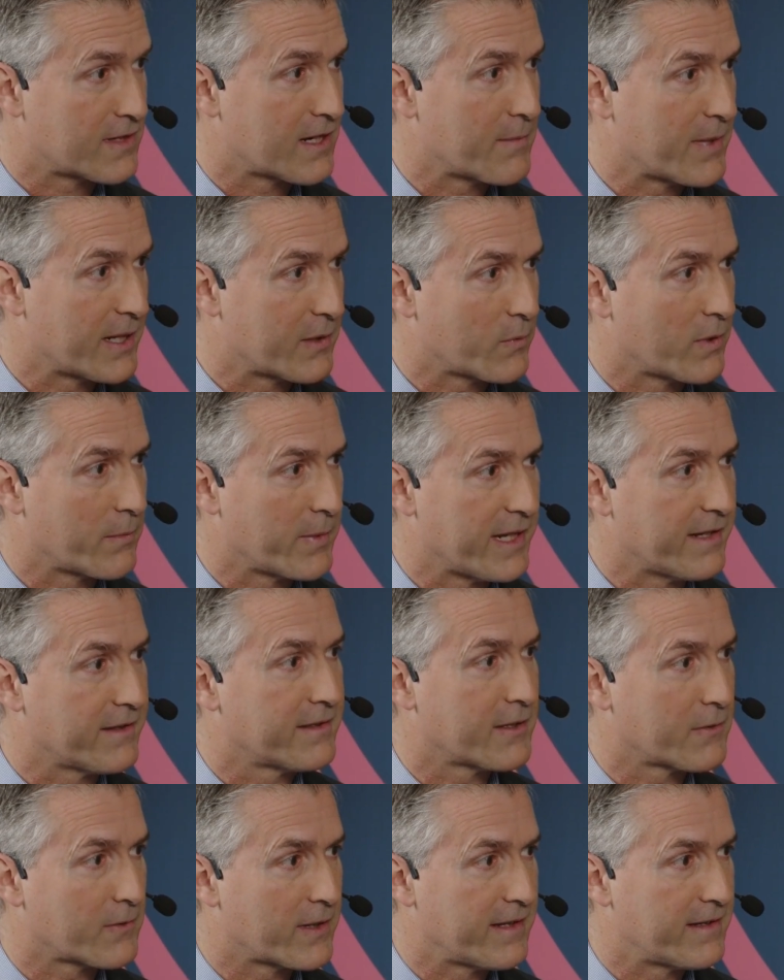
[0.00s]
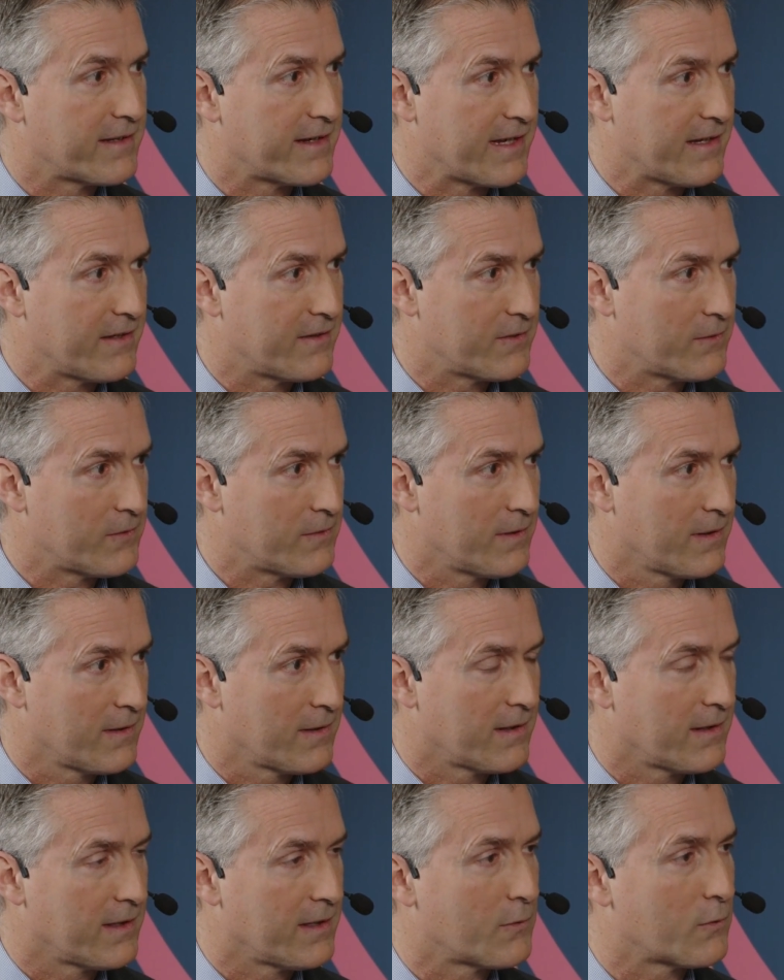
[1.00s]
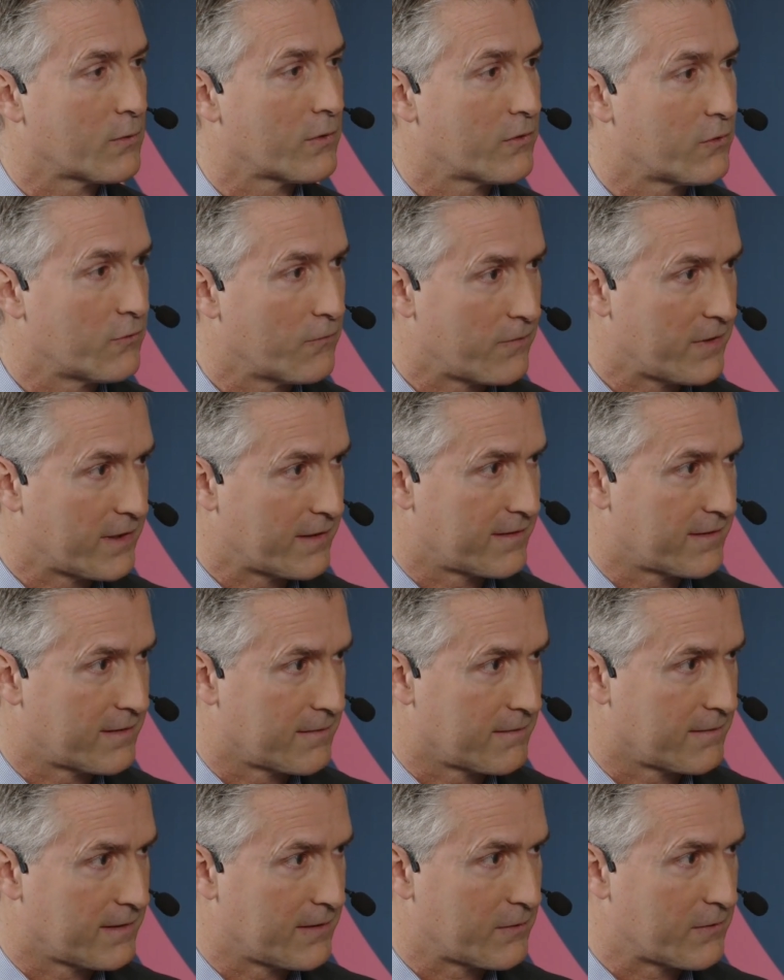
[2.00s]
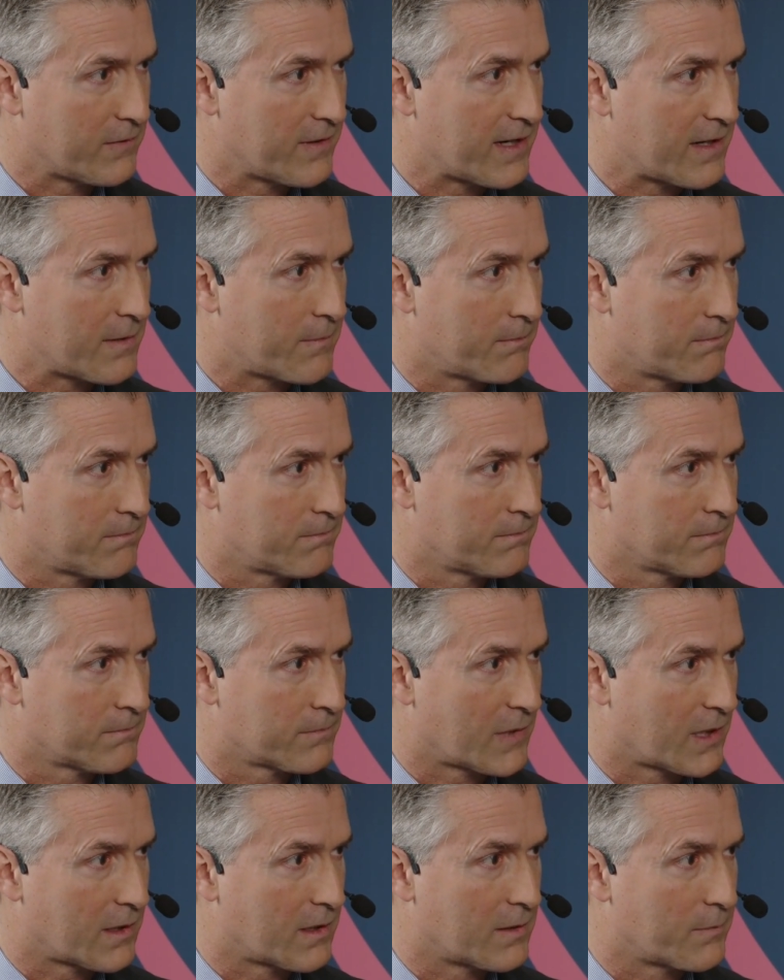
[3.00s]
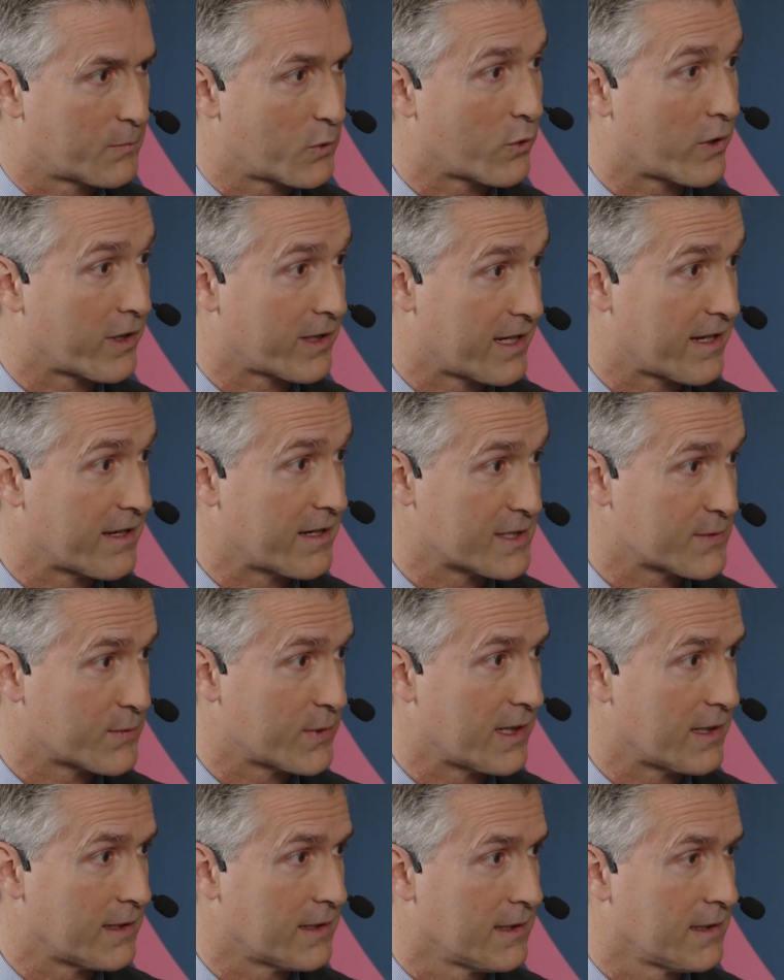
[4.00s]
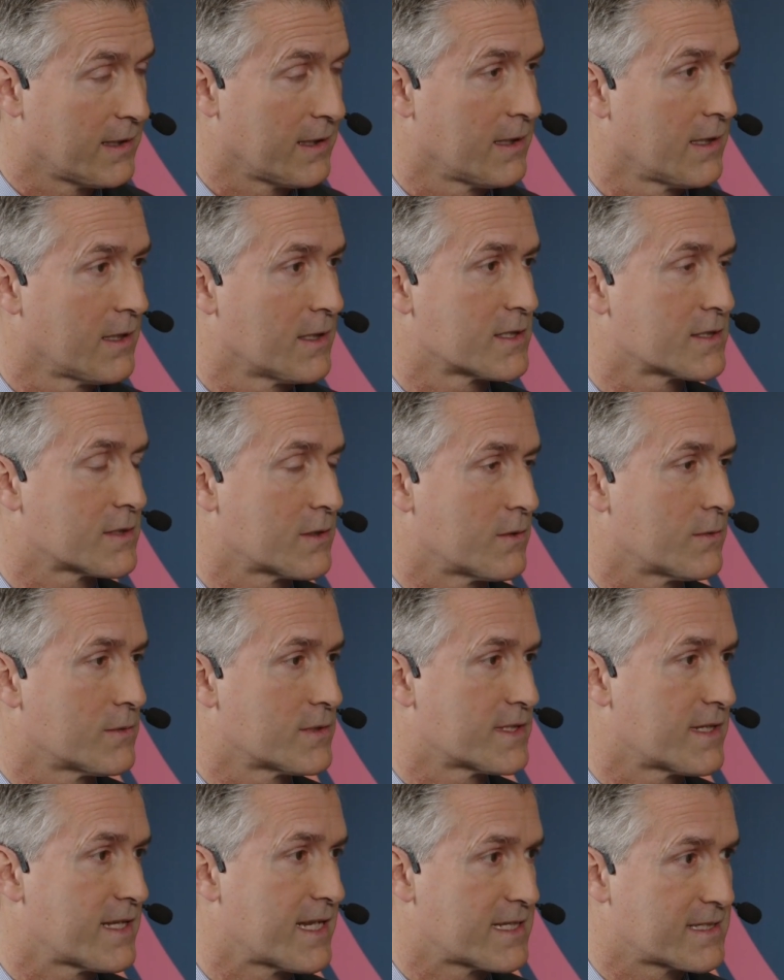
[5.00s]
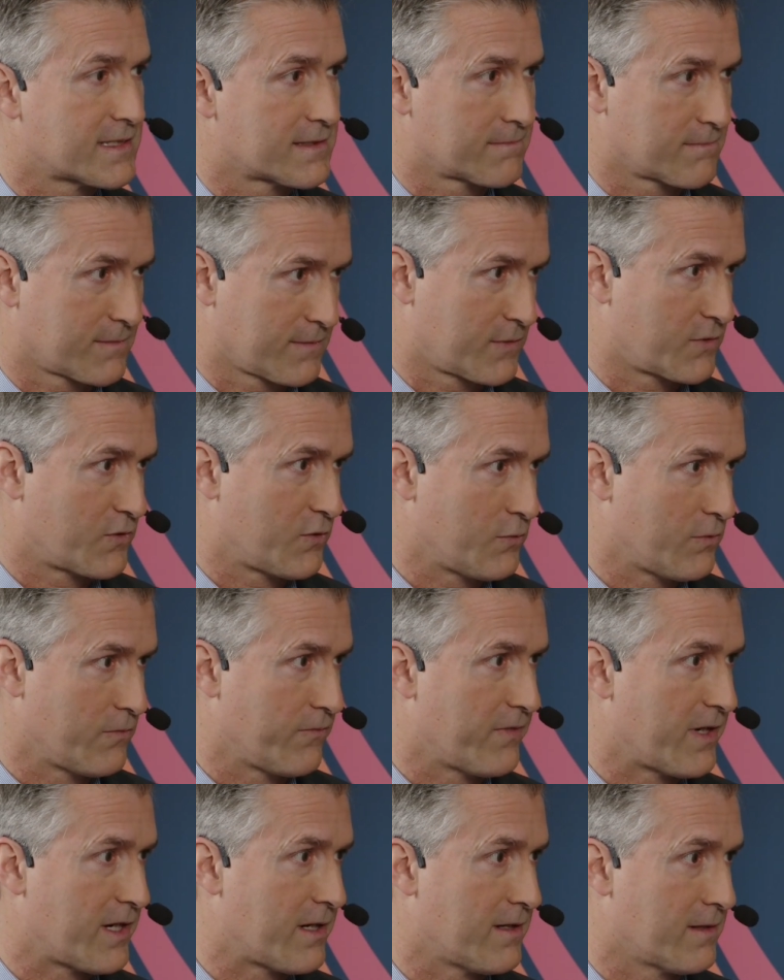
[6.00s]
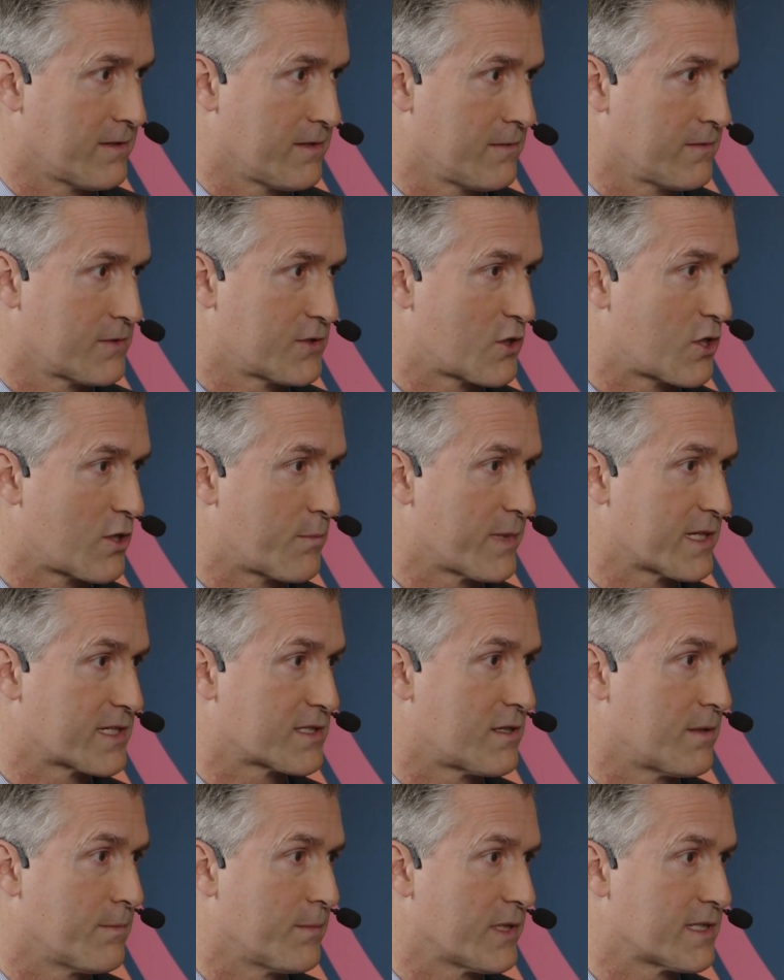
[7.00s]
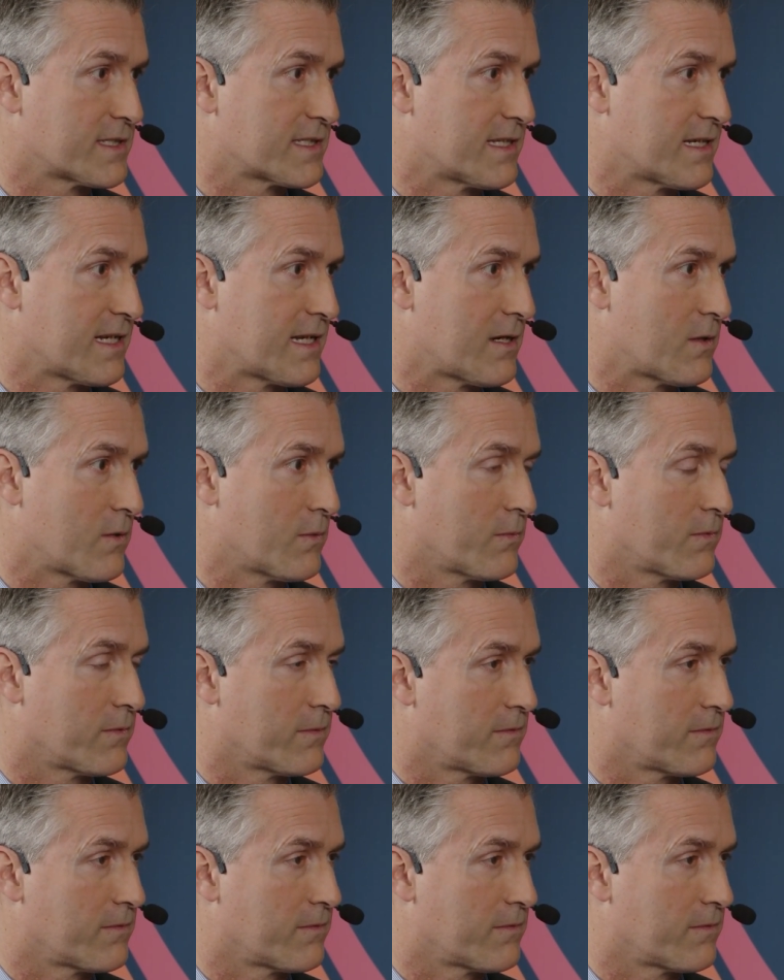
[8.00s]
element will be integrated into in order to fit into their product line as well. So that's two very sharp examples. And now,